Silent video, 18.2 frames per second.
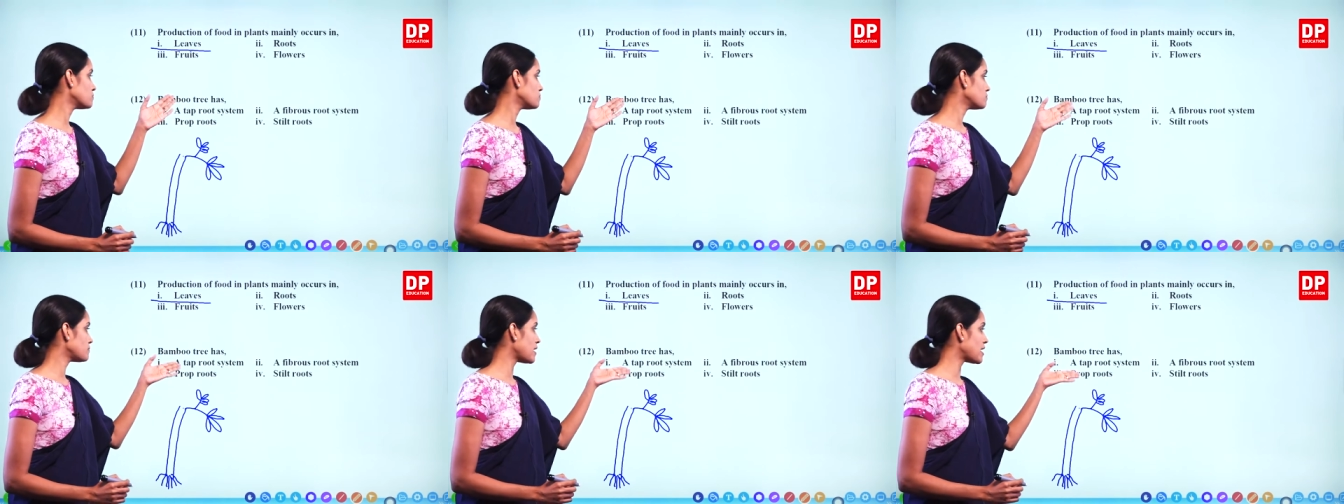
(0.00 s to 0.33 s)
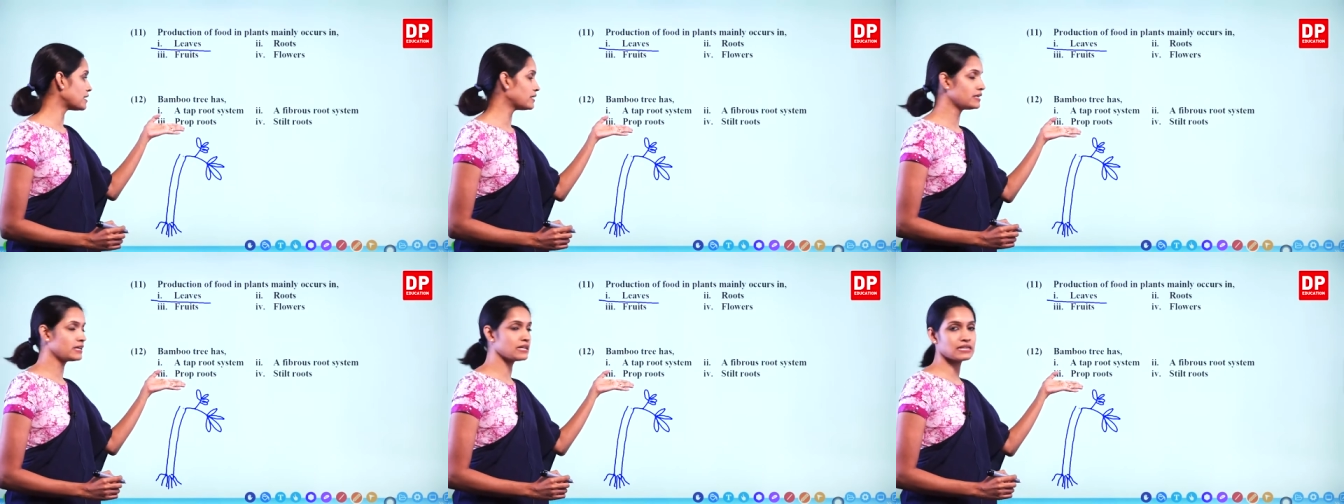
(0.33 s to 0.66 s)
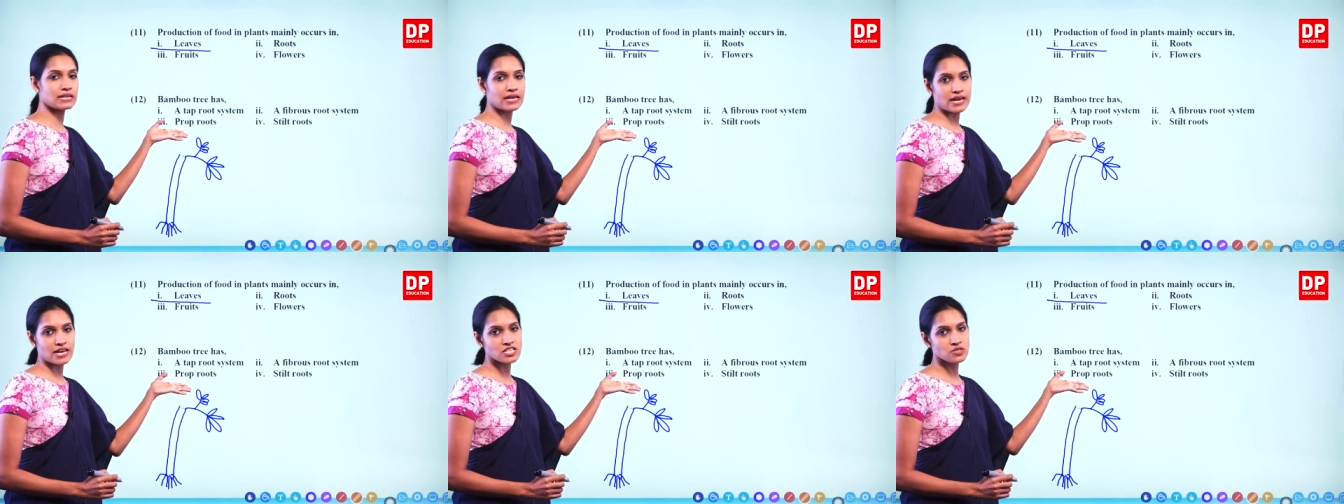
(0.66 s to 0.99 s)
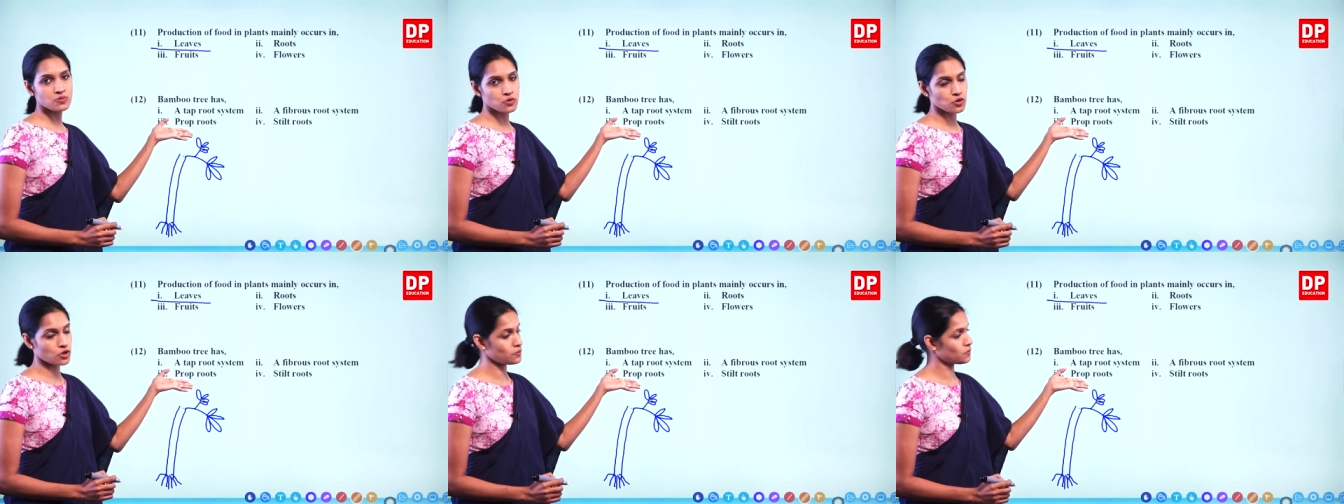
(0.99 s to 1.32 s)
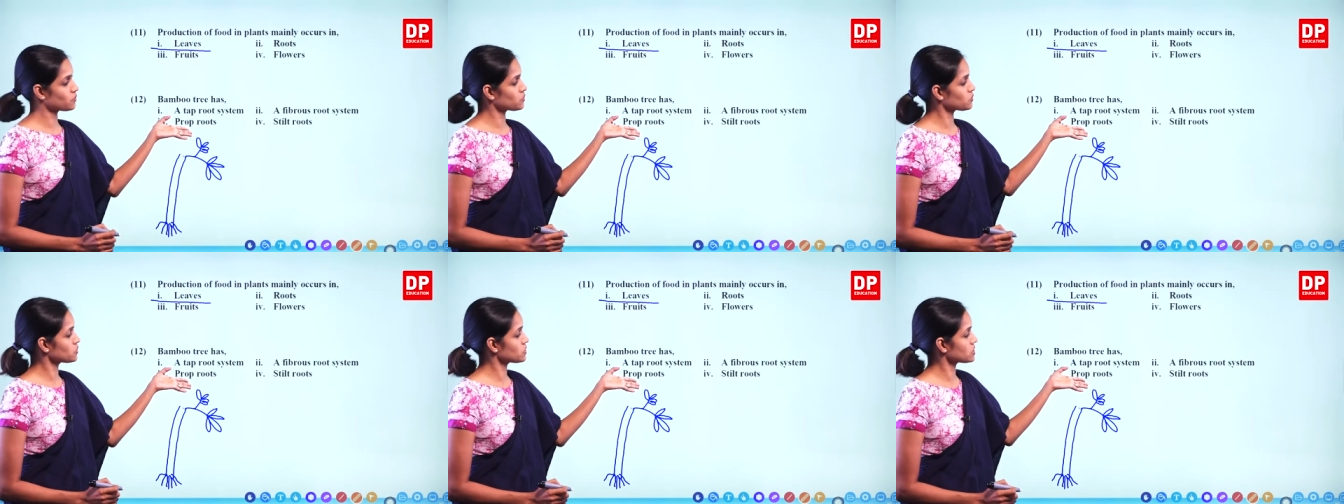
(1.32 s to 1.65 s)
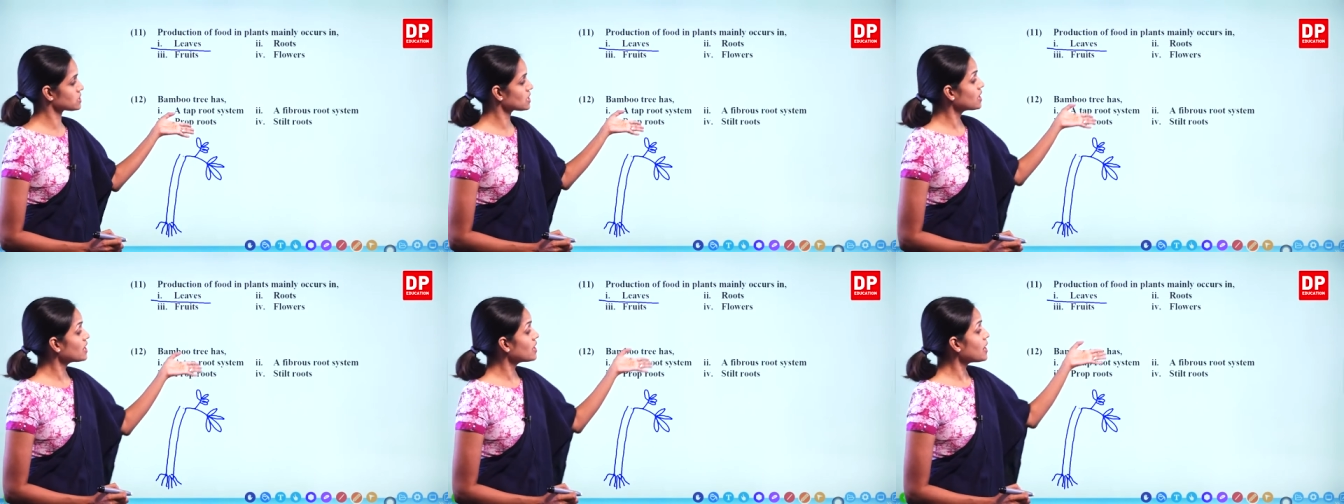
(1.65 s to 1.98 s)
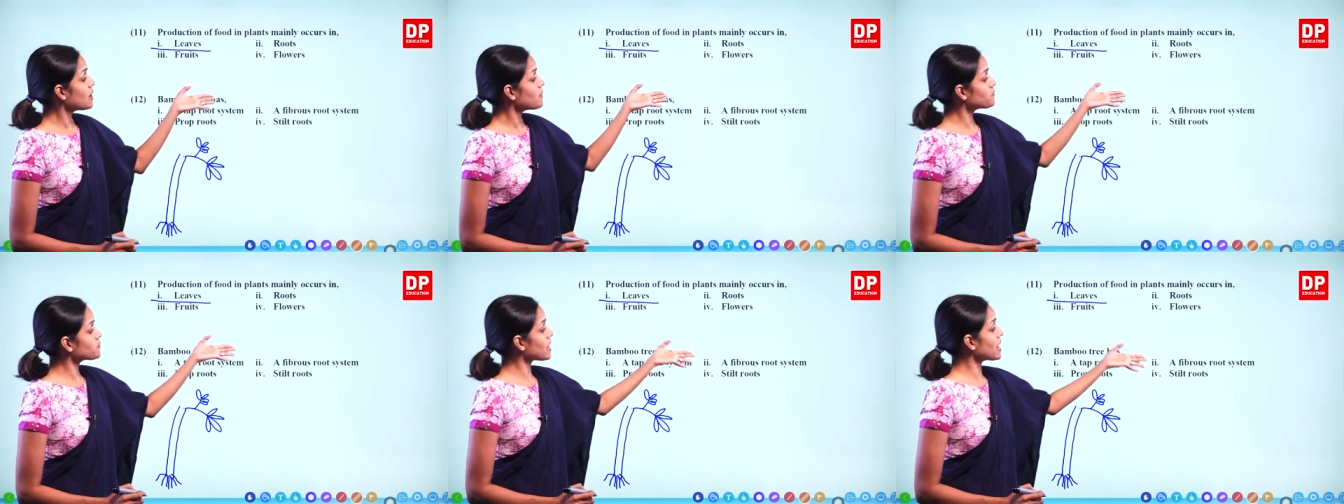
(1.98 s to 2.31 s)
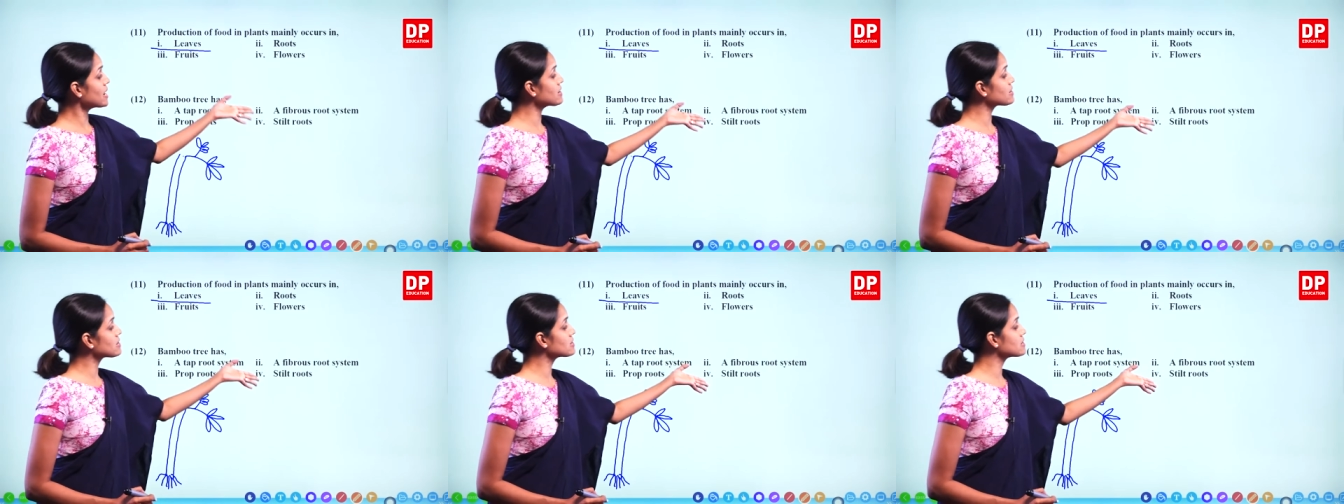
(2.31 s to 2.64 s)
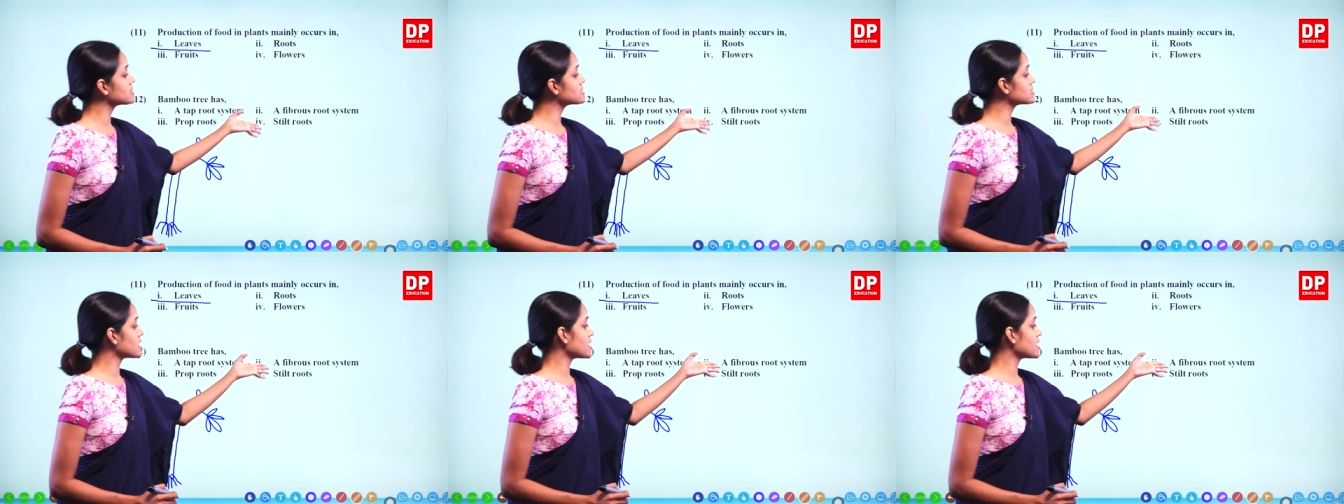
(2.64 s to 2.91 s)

Banyan has prop roots. Pandanus